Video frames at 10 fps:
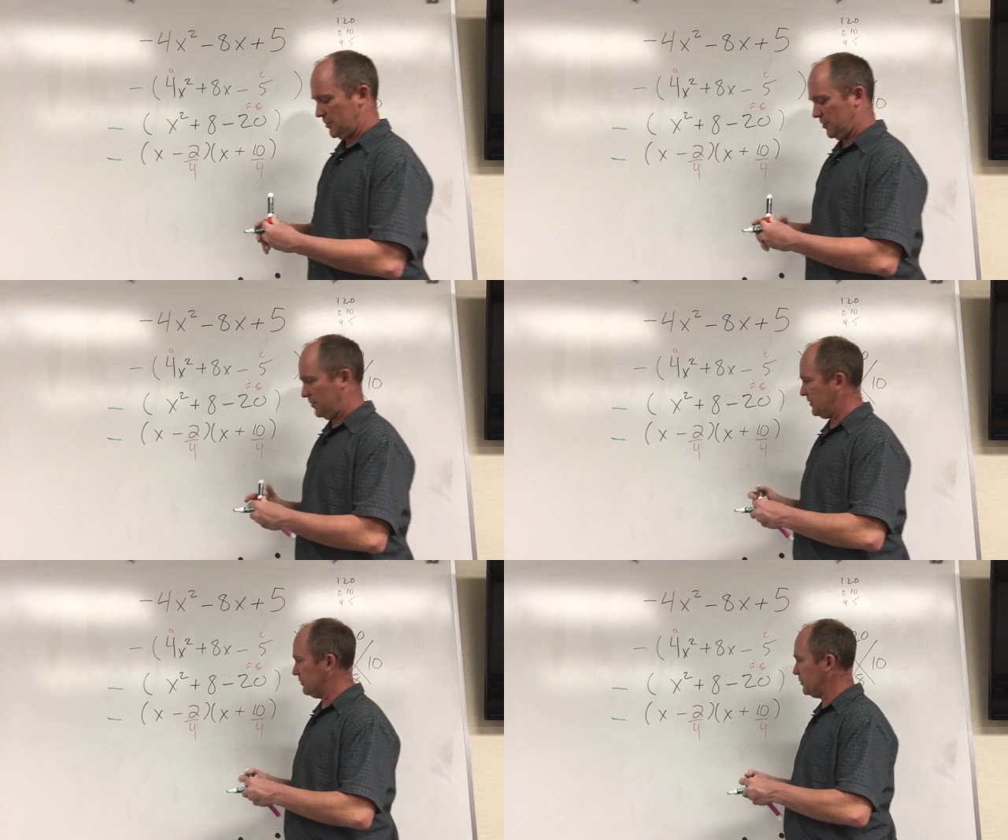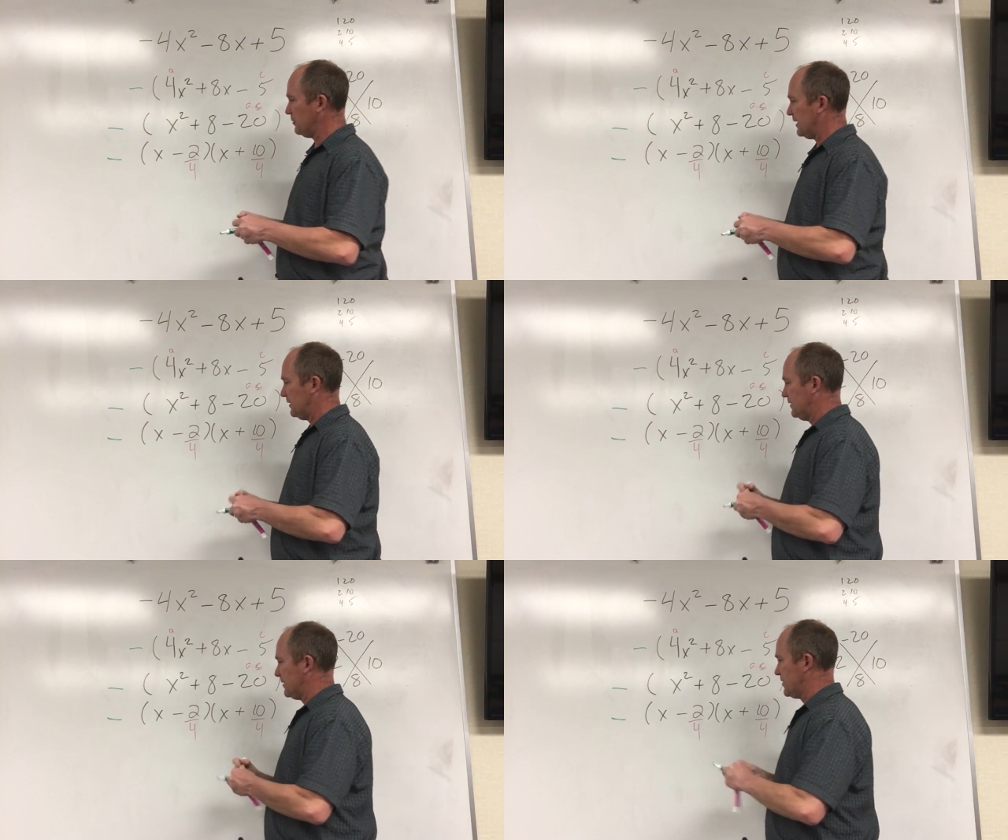So if I
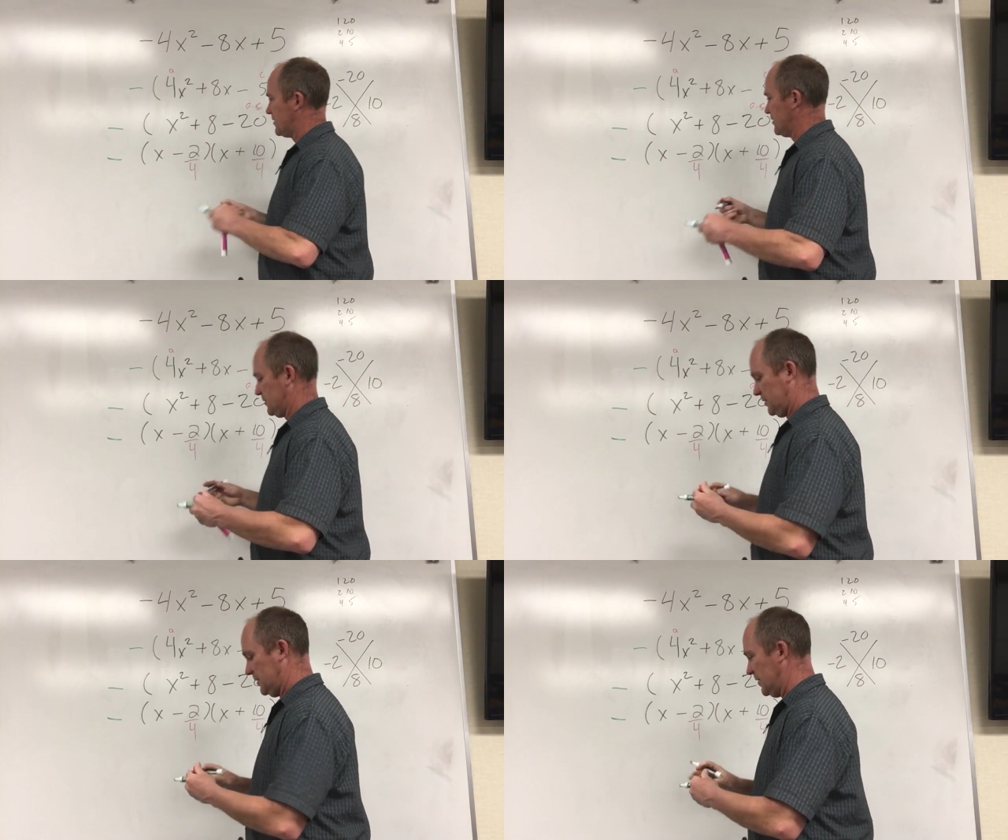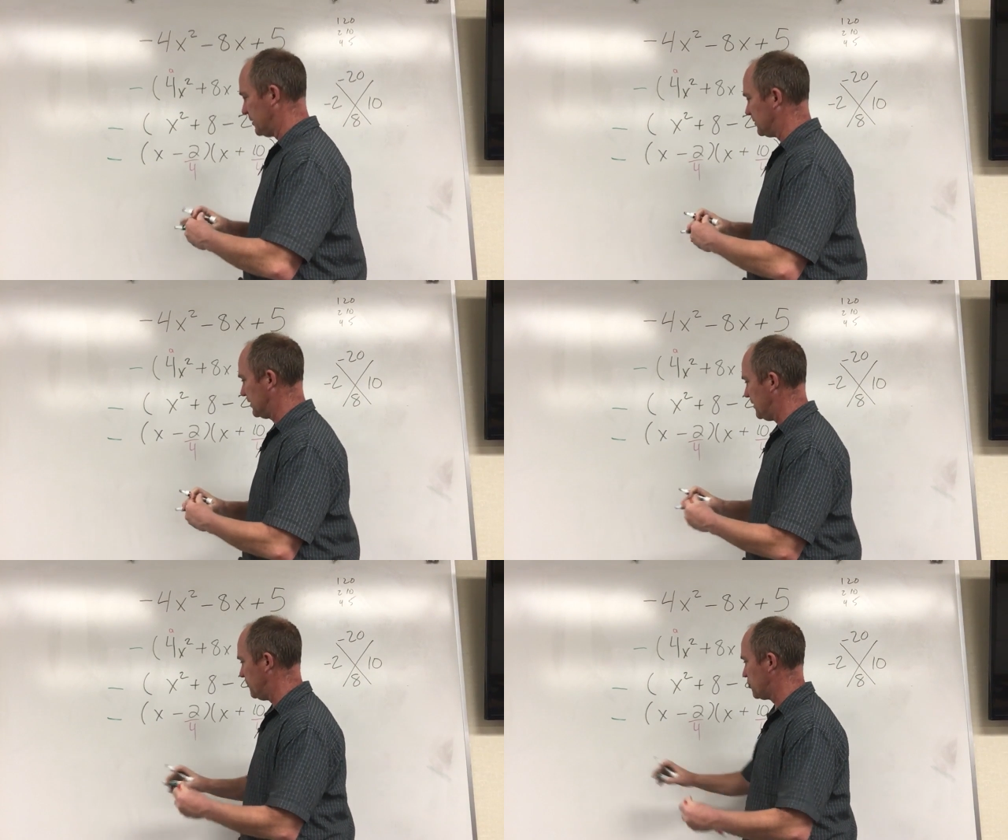rewrite this, again, I'm
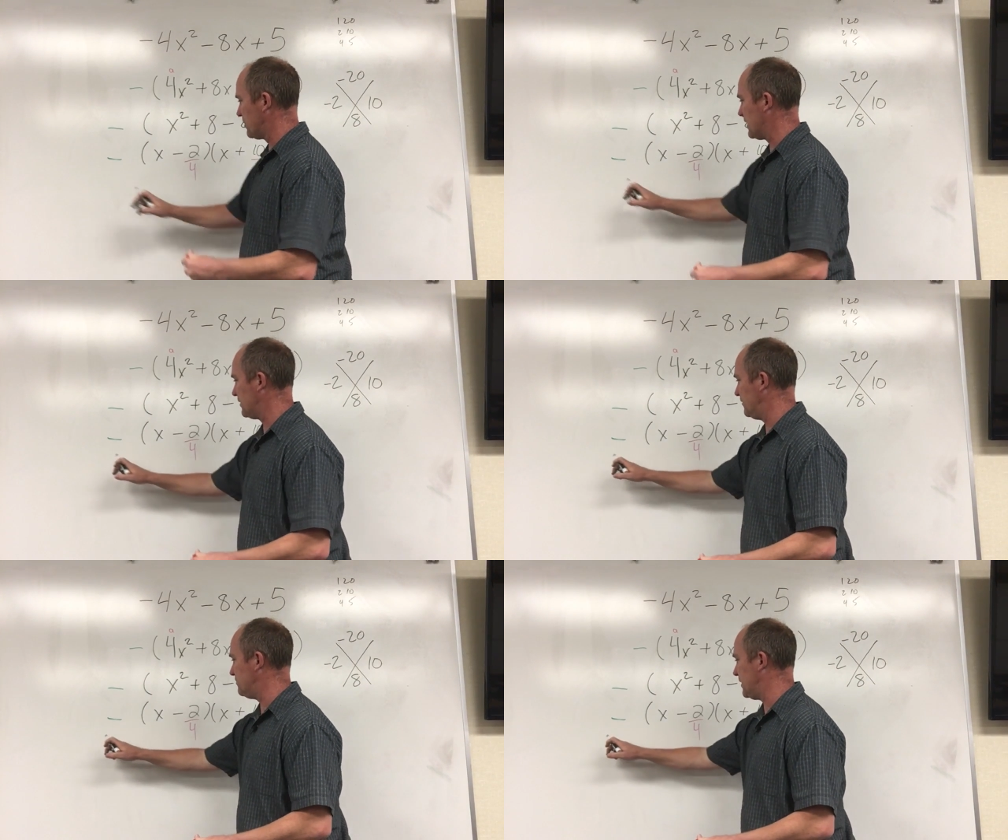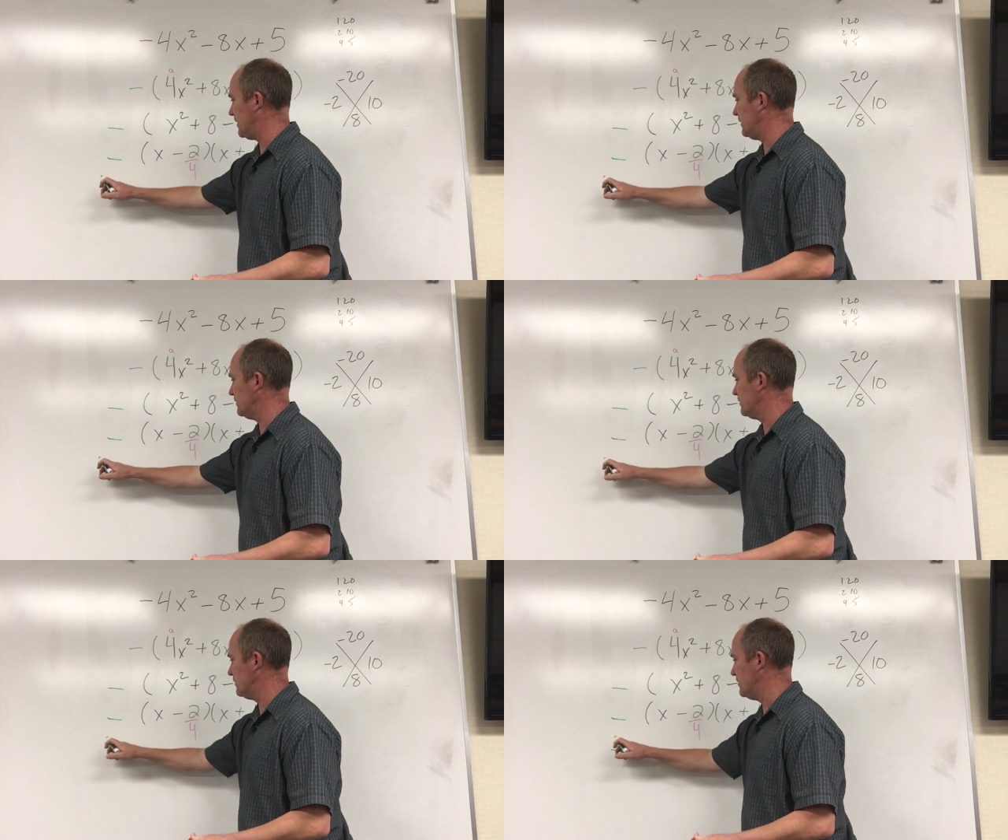going to keep track of my
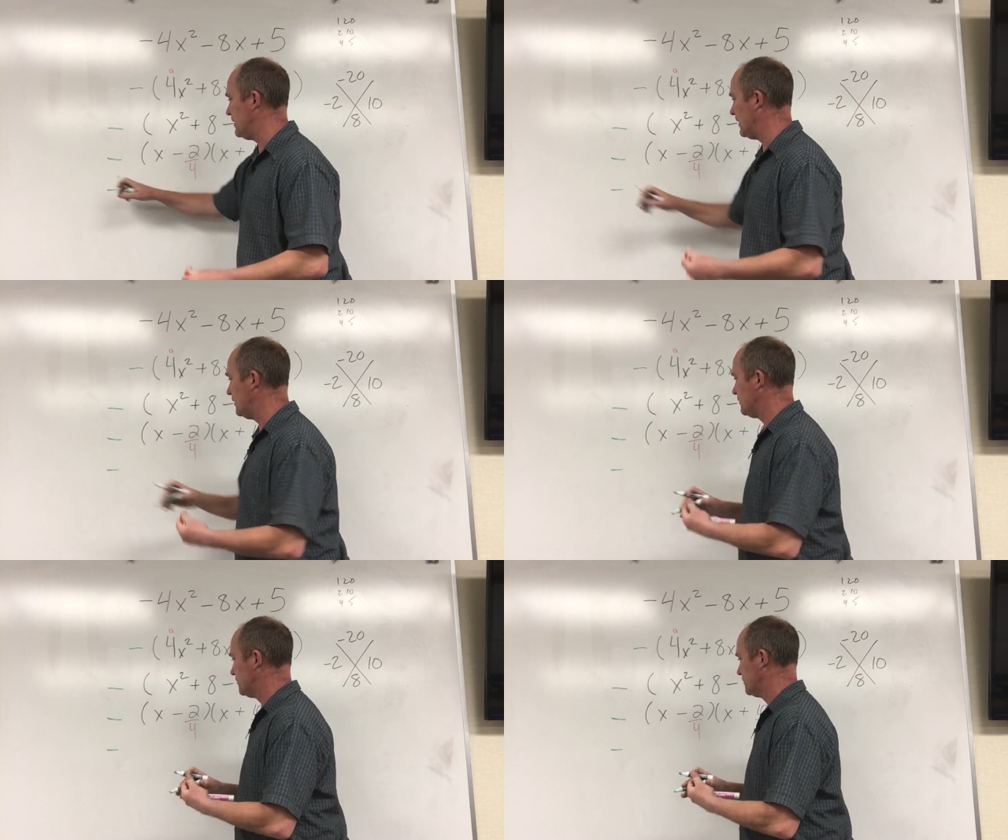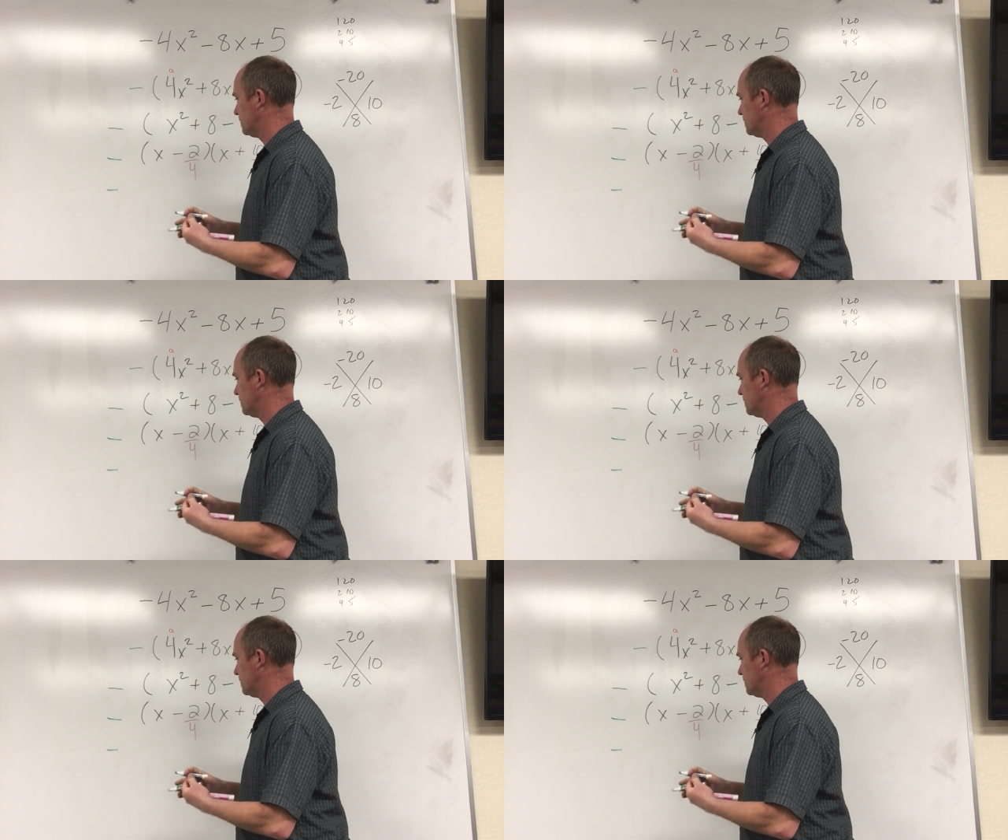negative.